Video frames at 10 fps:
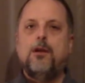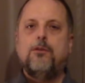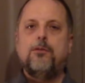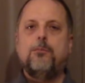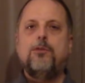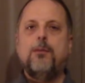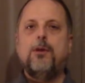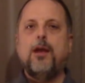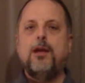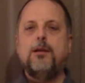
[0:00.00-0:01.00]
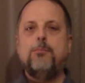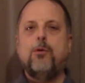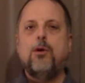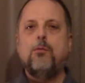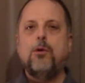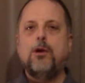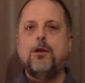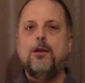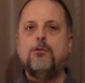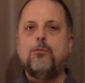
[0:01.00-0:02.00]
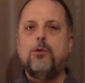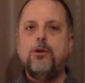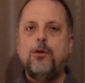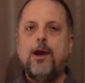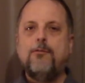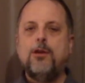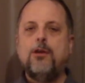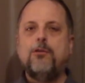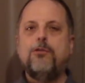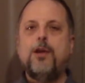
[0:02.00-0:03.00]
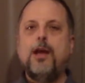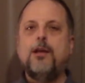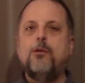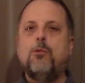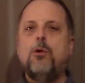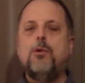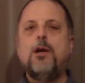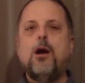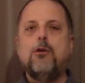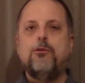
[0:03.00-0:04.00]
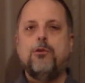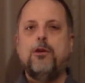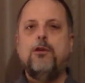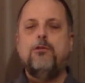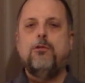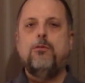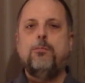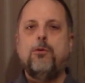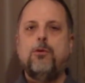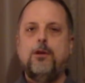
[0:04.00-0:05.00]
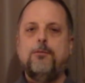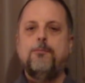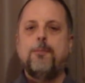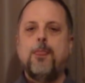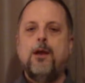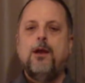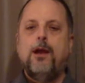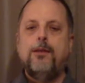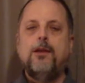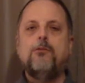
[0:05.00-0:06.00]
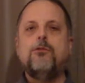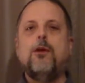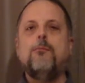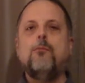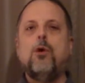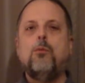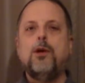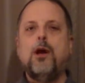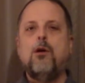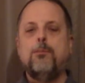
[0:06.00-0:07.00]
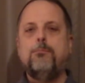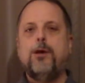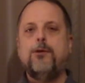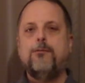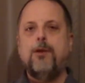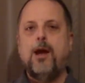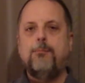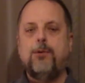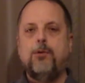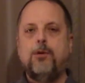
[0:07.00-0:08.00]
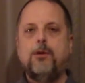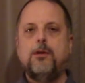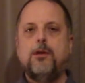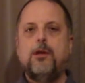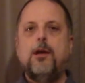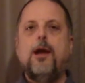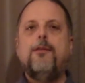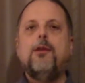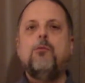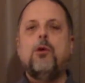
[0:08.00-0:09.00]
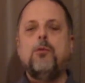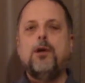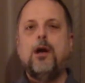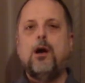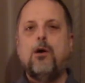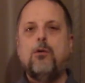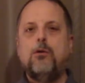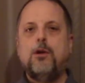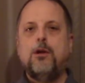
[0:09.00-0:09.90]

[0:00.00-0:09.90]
some simulated point work is, where you'll have an understanding of what we call a traditional point, and then what we call a butterfly point, and then what we call